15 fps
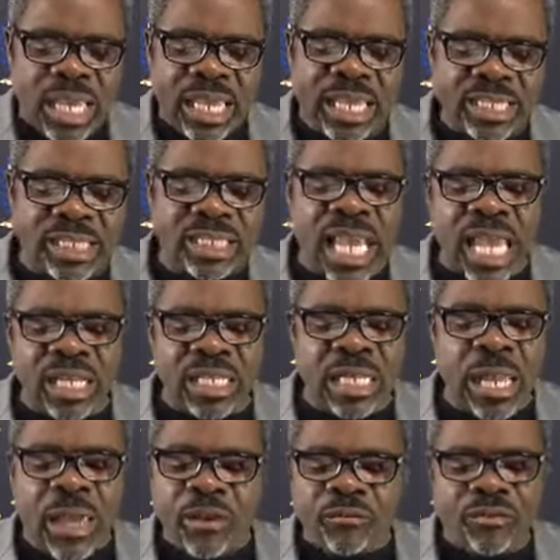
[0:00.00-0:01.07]
He sent
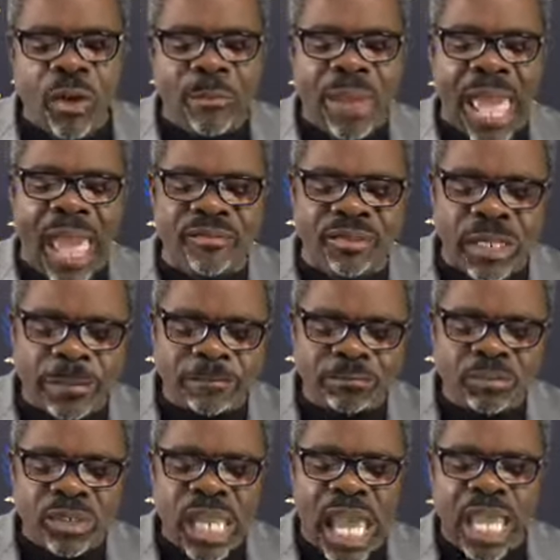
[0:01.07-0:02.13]
from heaven
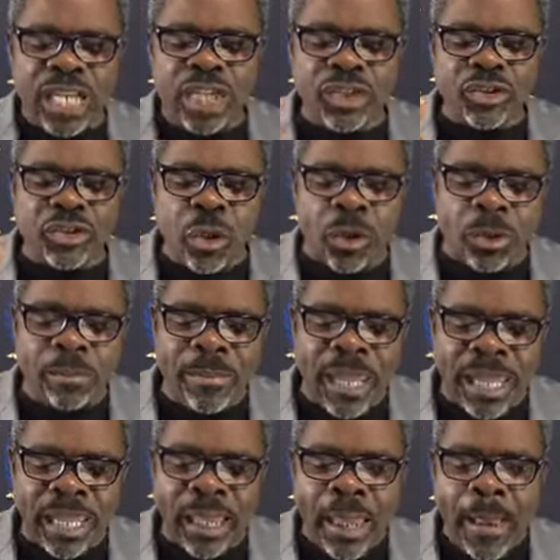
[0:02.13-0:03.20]
and he took
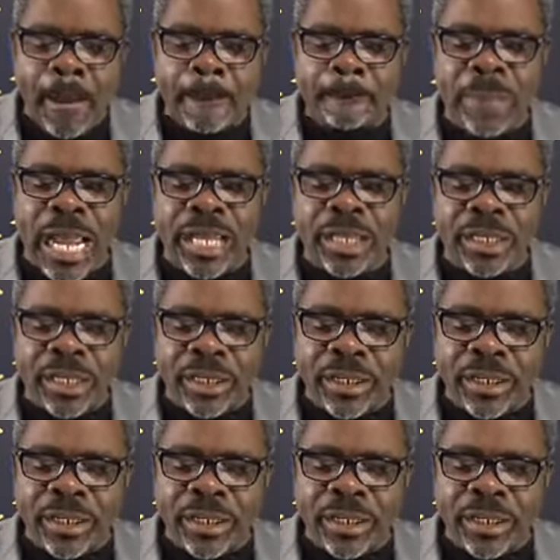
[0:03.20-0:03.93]
me and